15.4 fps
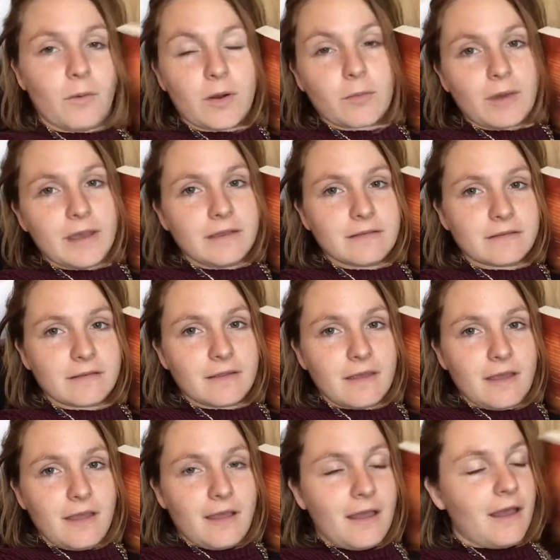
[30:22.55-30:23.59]
One Way
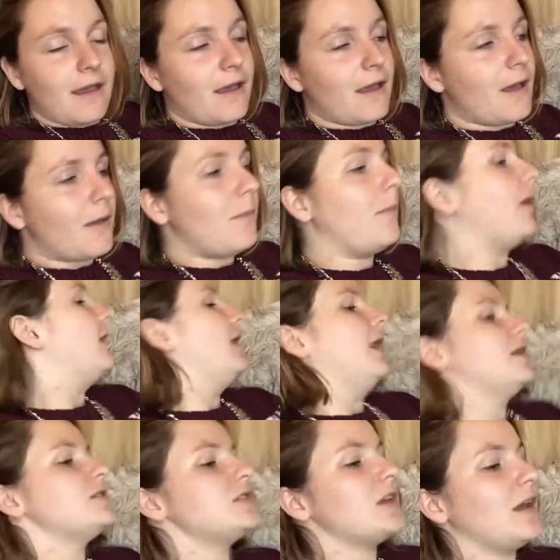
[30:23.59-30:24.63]
uh, by
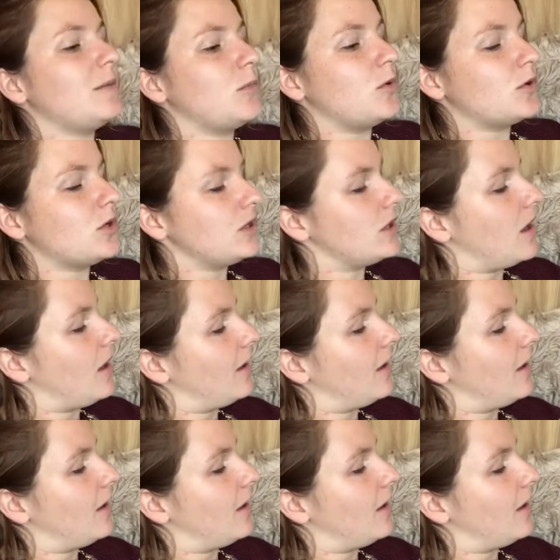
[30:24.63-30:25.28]
S J Morden.